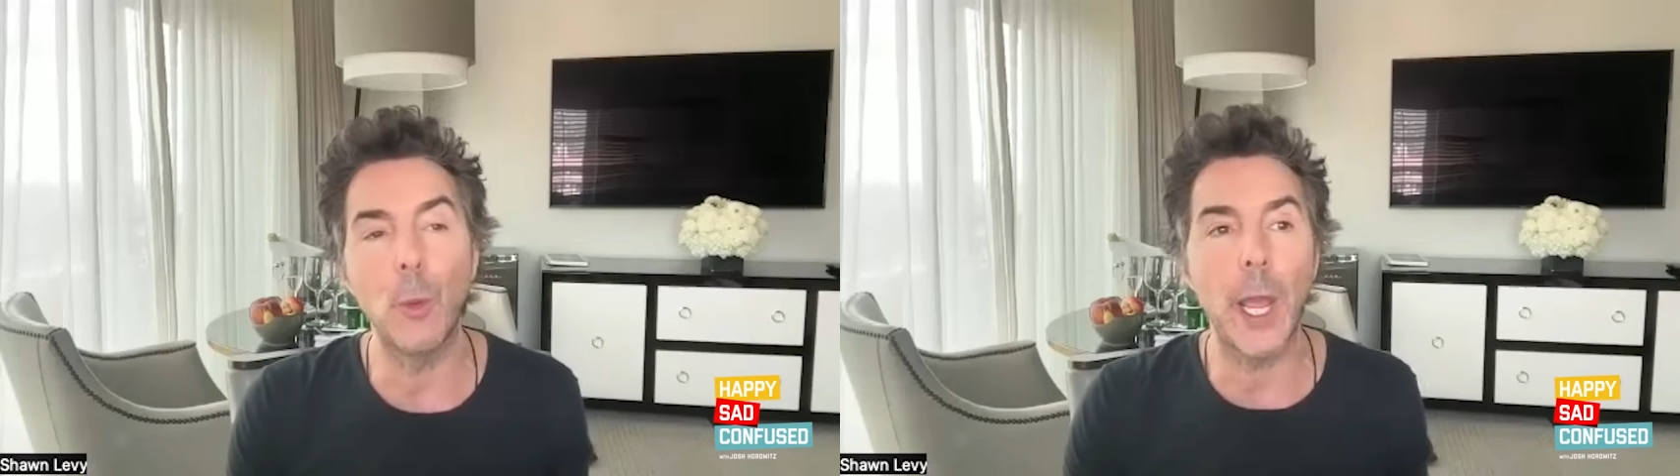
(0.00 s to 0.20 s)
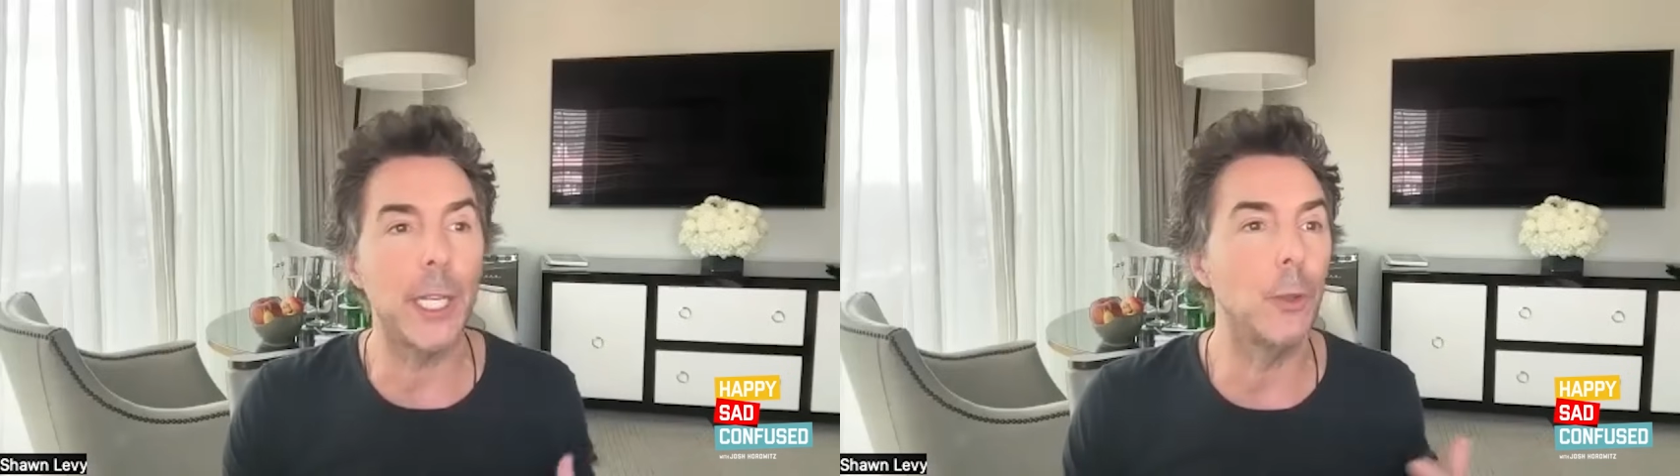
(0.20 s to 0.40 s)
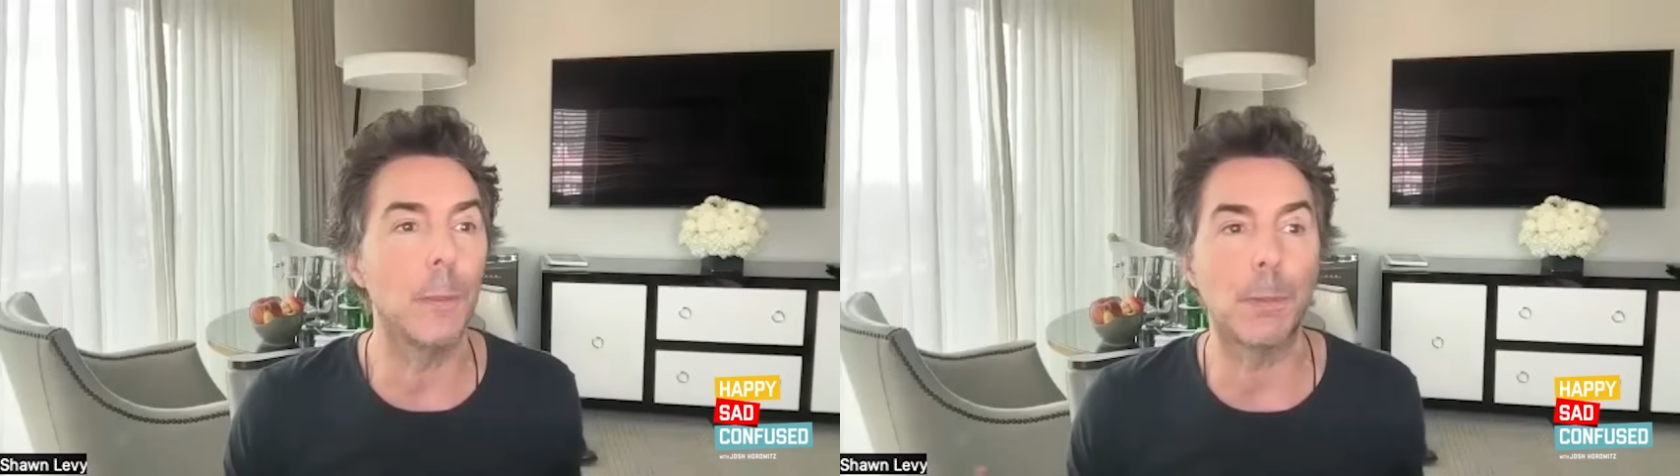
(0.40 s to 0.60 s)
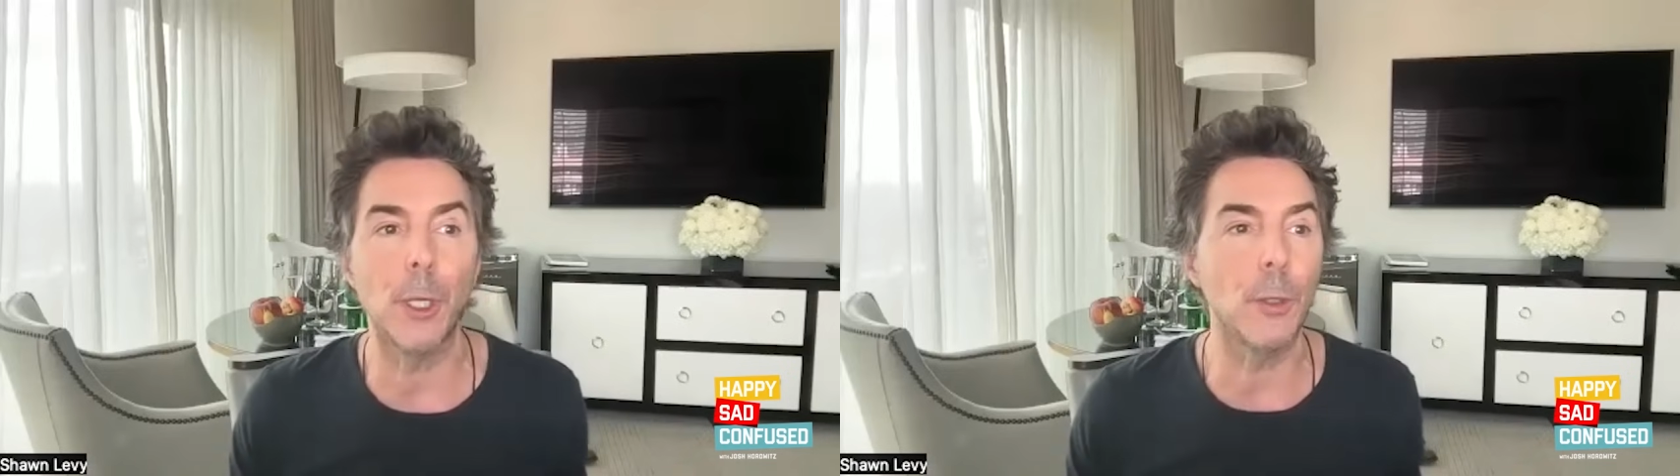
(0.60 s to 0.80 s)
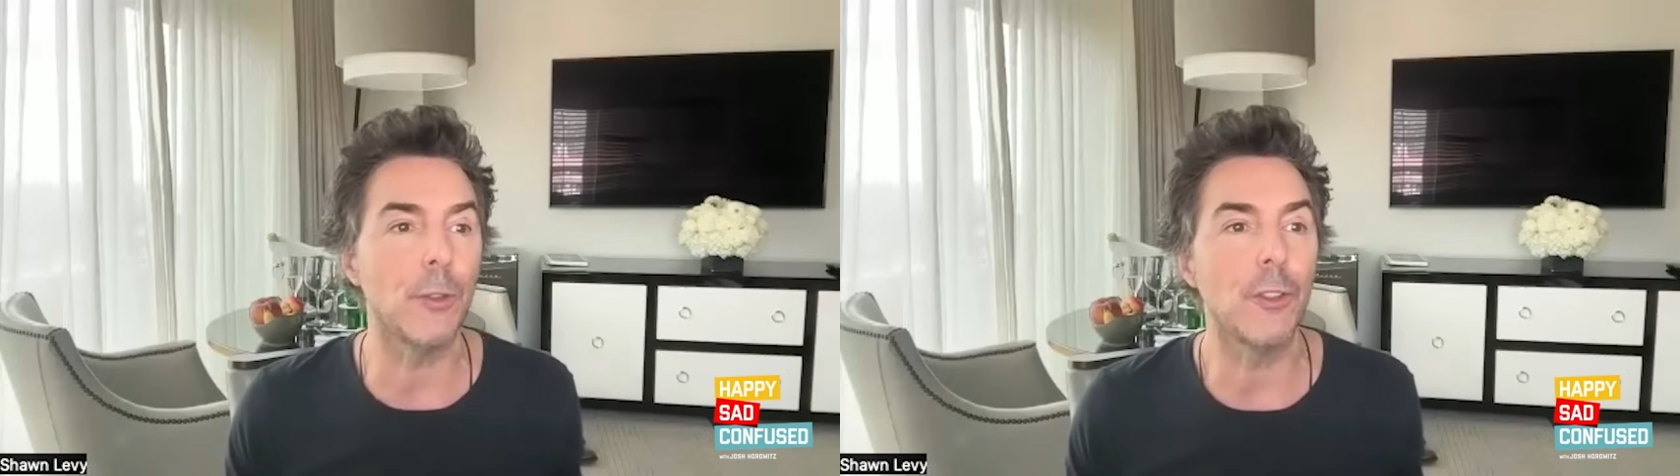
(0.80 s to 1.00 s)
way to
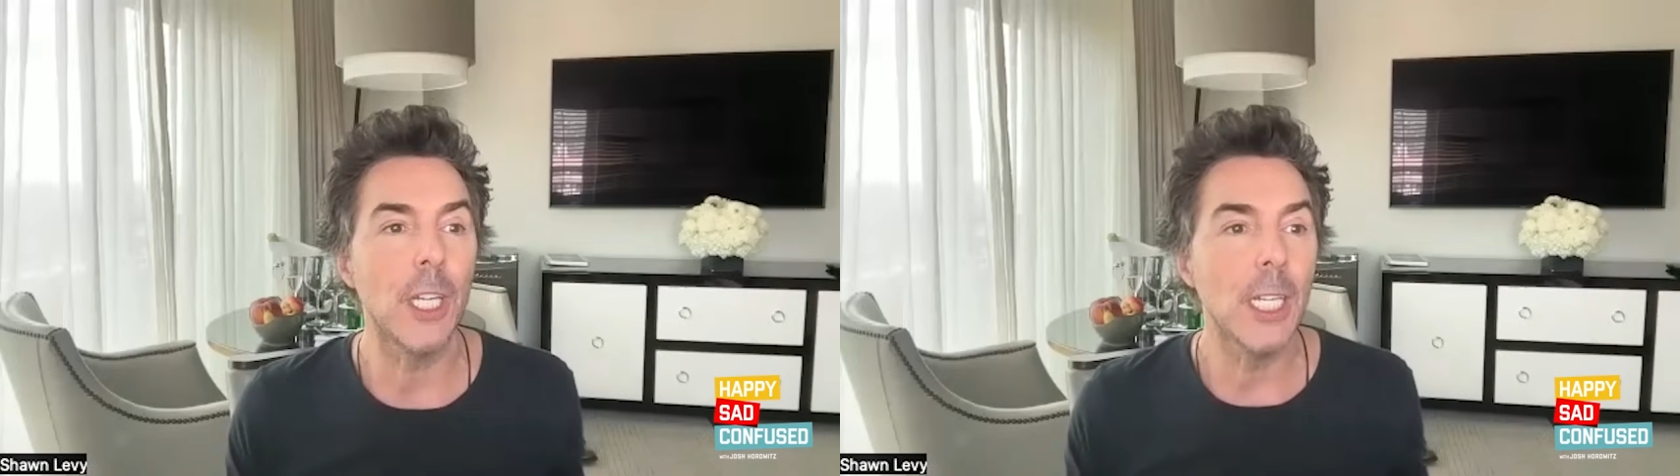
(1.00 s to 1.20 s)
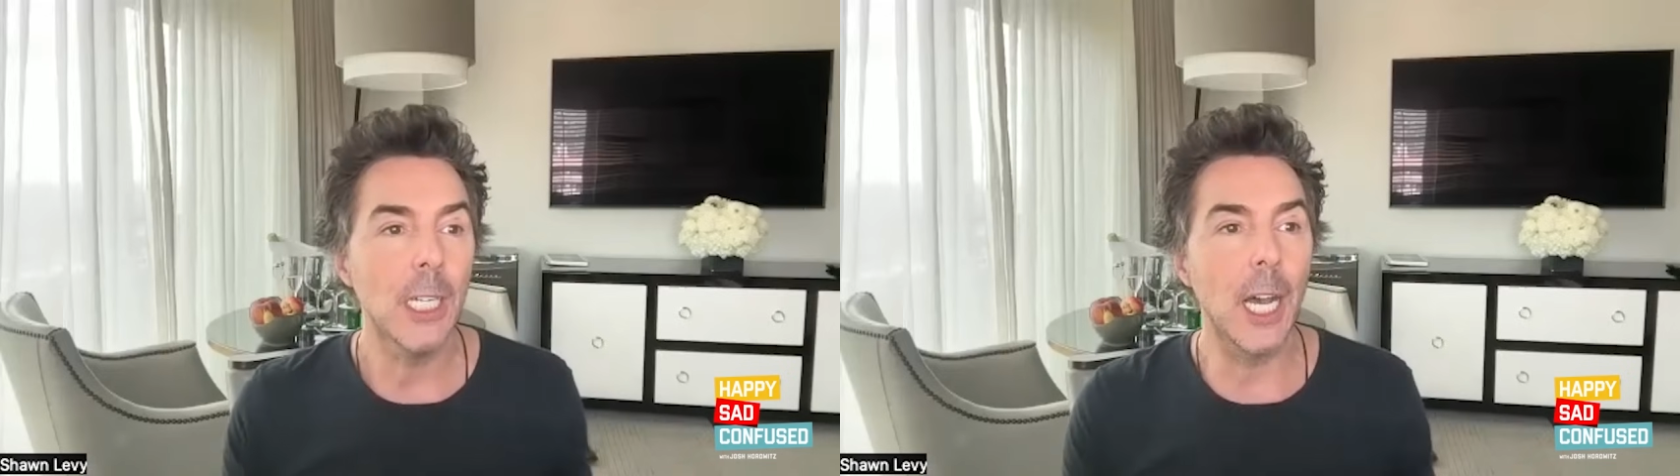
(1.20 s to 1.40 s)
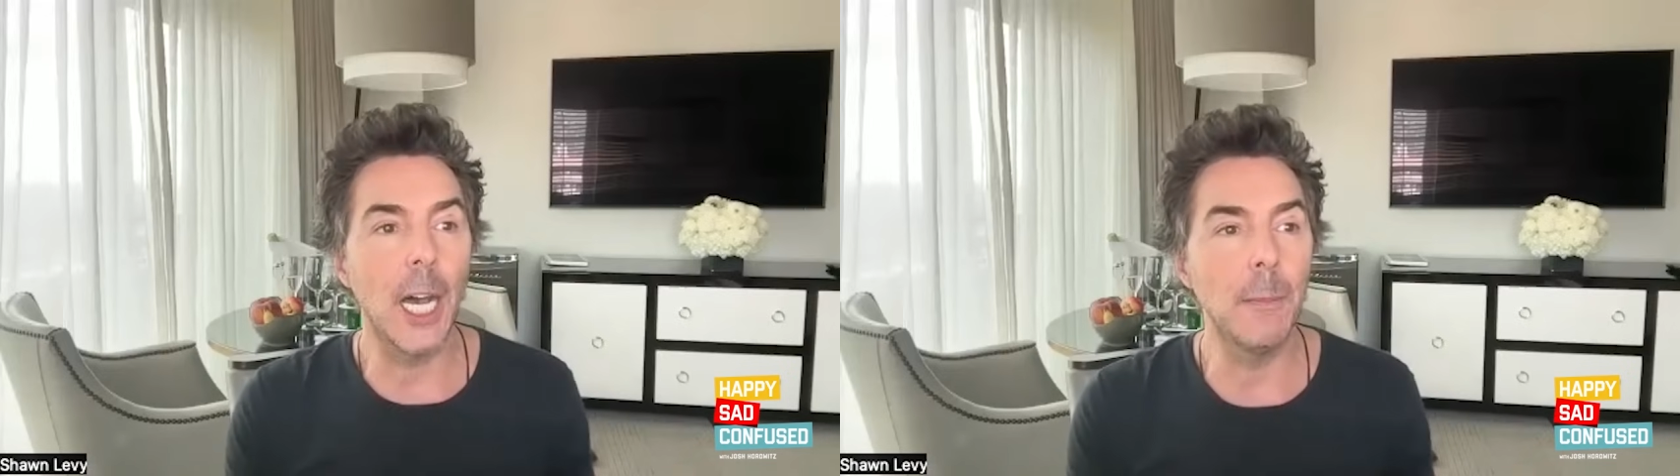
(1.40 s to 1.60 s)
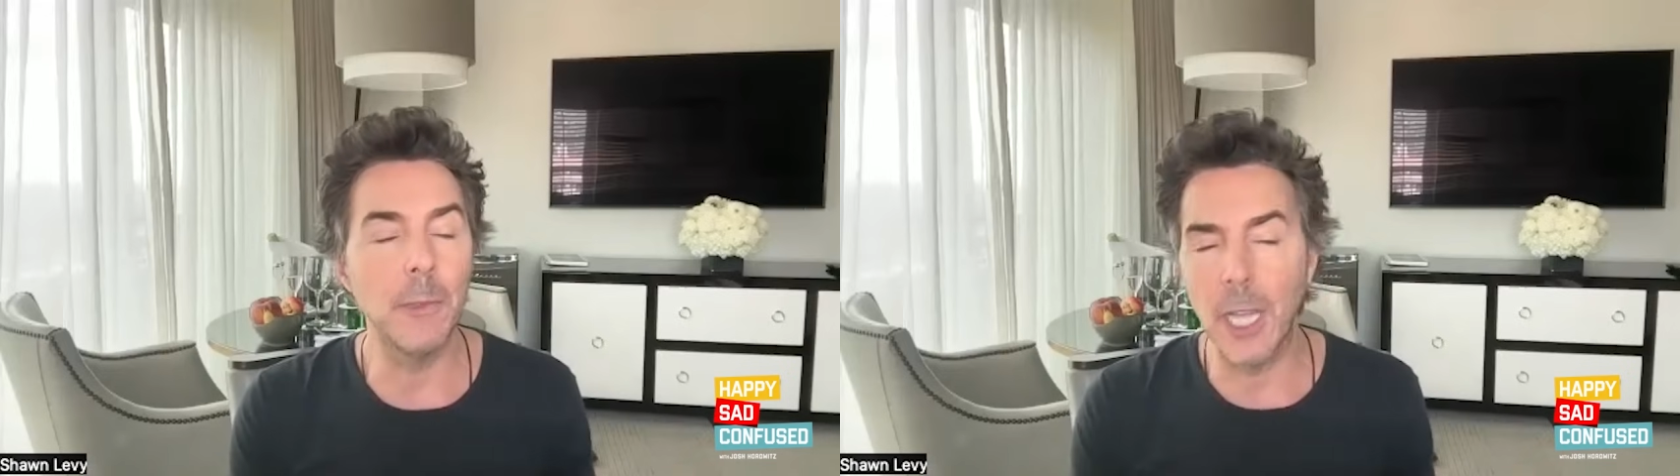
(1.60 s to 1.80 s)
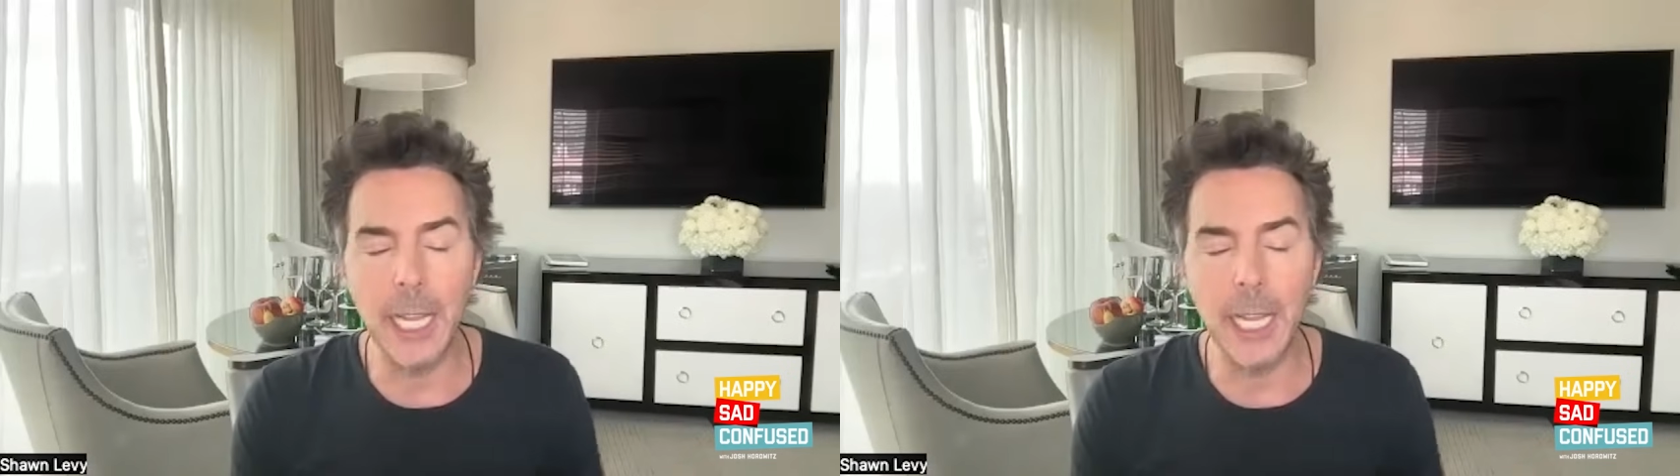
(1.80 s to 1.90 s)
approach um,